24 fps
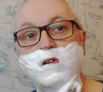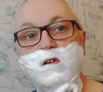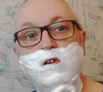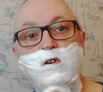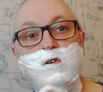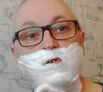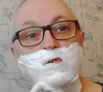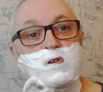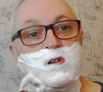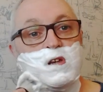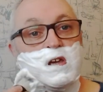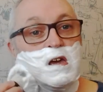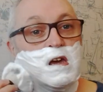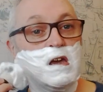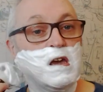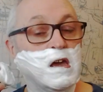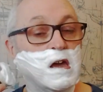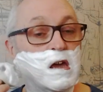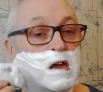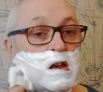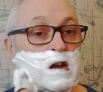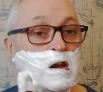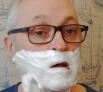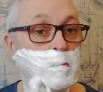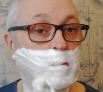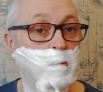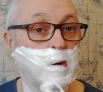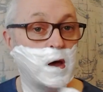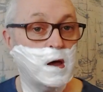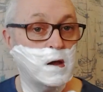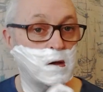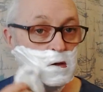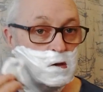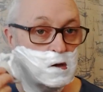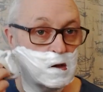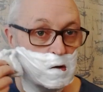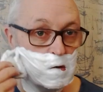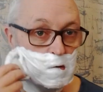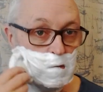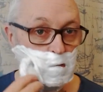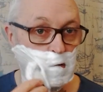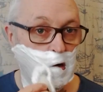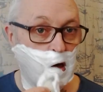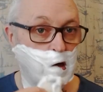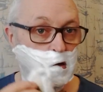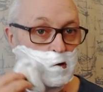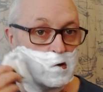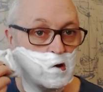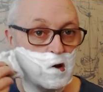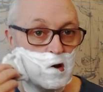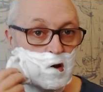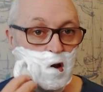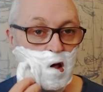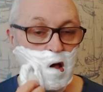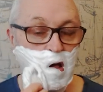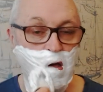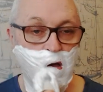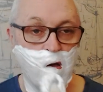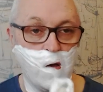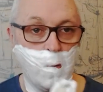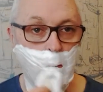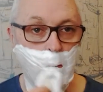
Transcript: Using it in a painting fashion,